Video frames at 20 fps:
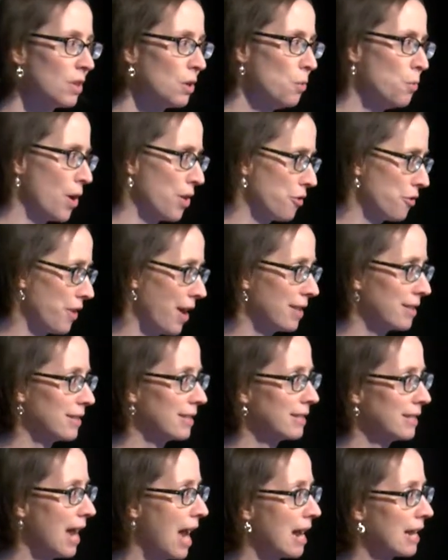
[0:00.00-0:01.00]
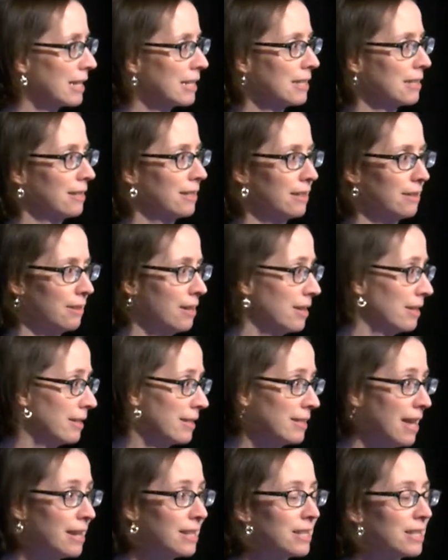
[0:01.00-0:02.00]
whether that's stacked in
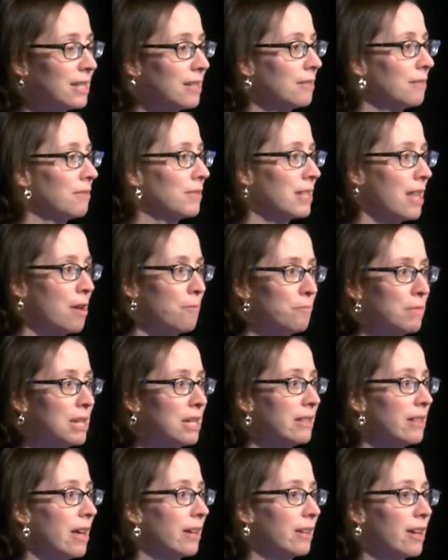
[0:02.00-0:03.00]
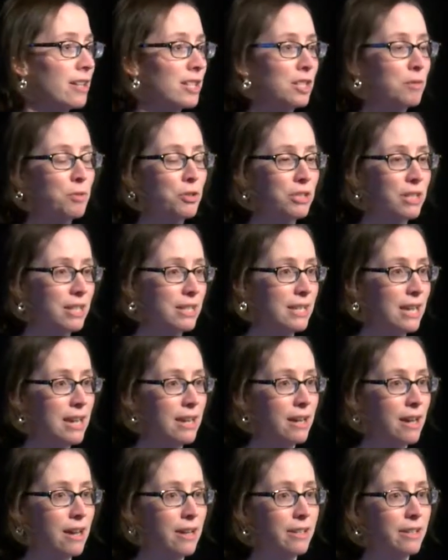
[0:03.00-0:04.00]
incentives that mean that customers can
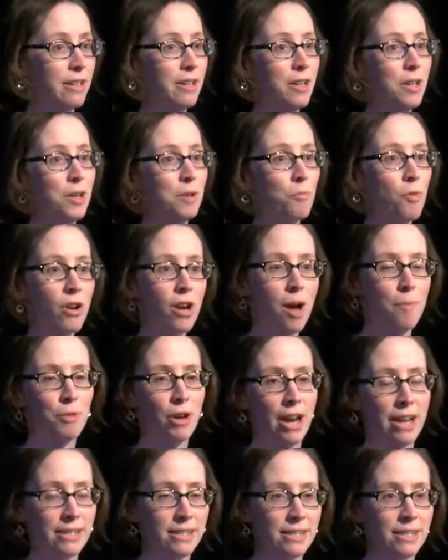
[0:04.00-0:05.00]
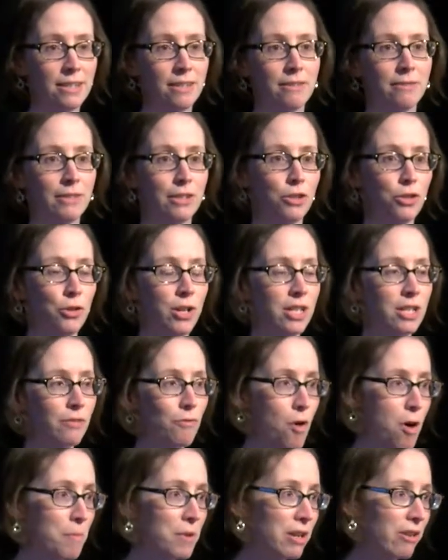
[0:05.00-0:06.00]
take on more comprehensive and
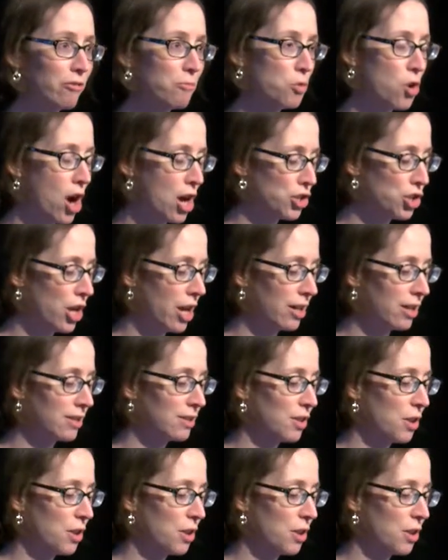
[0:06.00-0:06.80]
transformative projects.